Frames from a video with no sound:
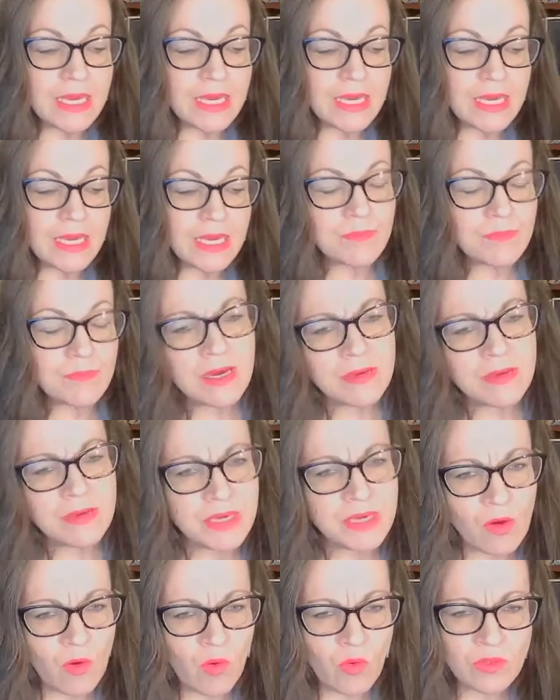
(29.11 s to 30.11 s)
It might be
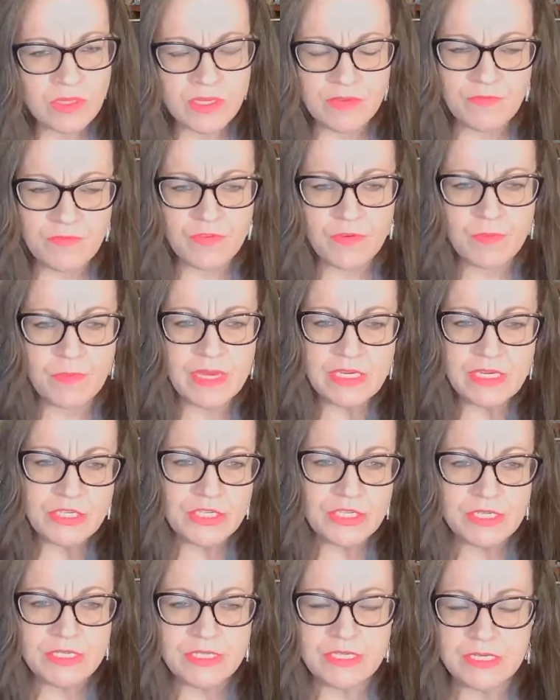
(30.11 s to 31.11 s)
old
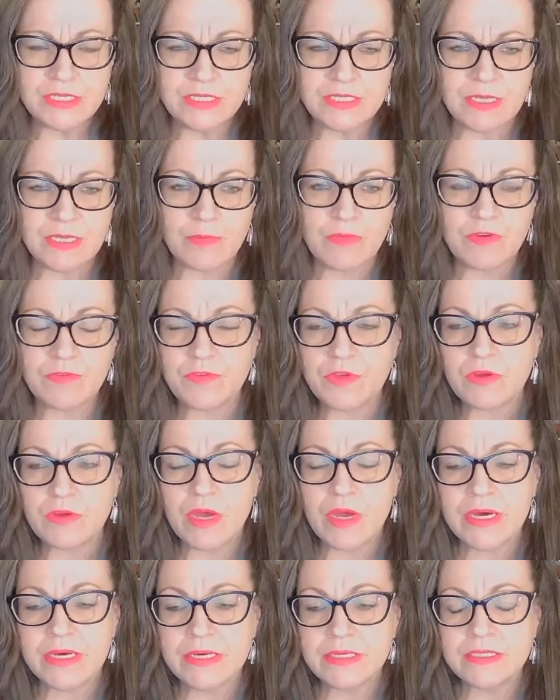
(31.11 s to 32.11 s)
information to some of you
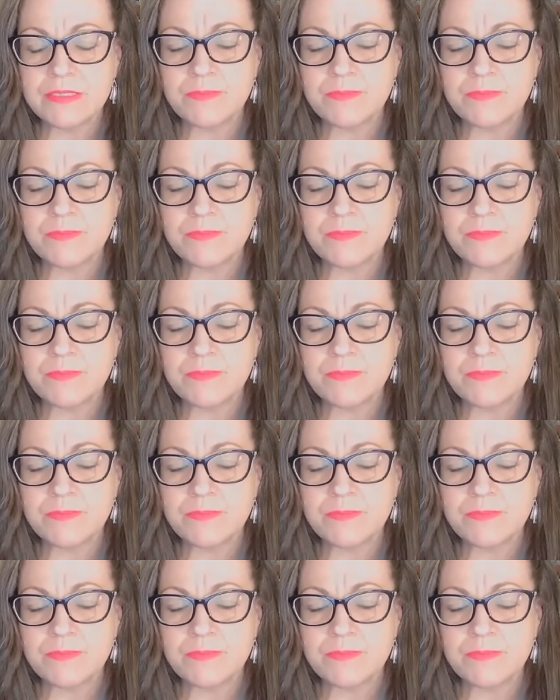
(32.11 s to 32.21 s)
guys,